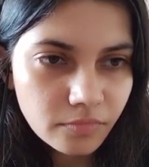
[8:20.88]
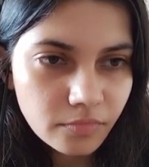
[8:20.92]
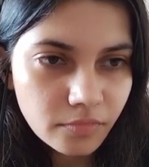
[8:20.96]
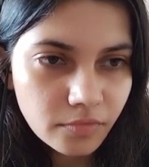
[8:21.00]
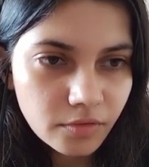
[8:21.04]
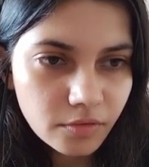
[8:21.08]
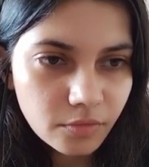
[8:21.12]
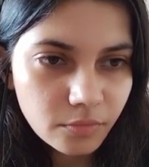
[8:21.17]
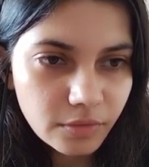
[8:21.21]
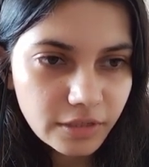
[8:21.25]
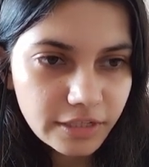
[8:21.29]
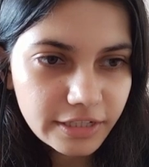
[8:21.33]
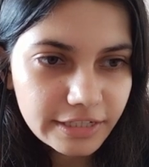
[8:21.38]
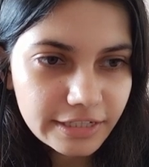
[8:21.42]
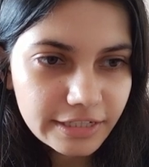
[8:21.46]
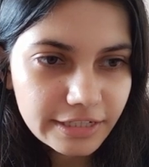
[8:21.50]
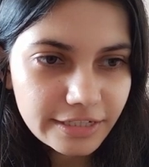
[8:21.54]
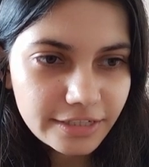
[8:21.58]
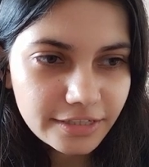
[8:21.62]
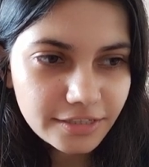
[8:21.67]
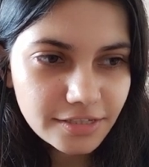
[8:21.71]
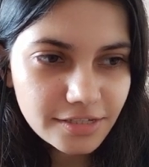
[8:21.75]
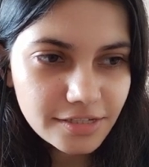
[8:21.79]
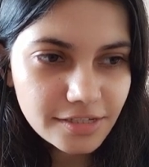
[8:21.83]
We'll
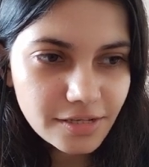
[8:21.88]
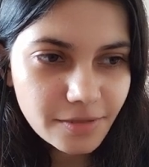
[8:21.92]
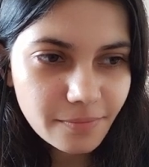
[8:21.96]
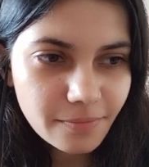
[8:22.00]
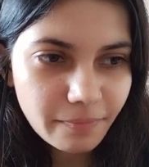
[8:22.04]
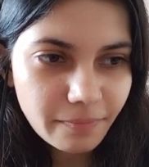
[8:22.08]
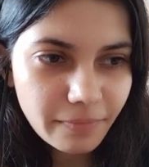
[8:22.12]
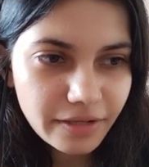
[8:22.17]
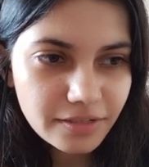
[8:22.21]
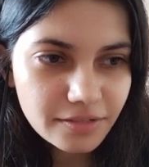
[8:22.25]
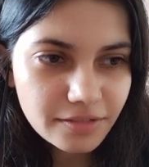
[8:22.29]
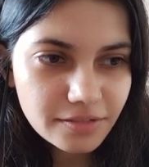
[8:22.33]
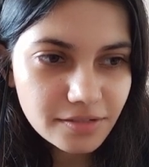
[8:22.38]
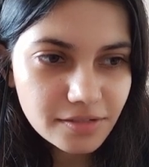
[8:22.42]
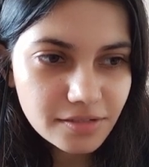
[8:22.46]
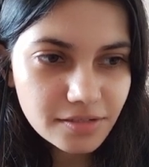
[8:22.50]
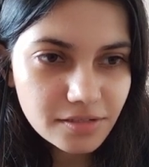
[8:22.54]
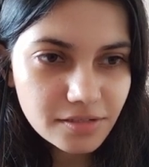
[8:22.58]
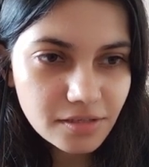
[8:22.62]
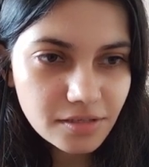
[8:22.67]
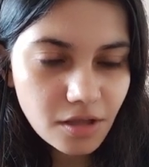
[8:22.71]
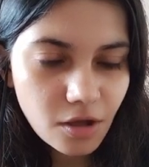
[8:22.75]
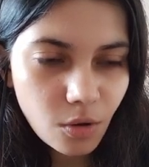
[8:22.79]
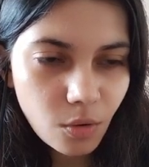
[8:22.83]
clean these
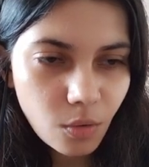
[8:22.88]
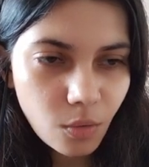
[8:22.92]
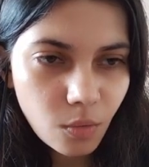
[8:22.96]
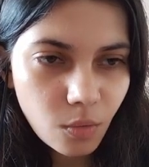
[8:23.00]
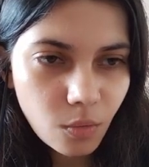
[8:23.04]
impulses now.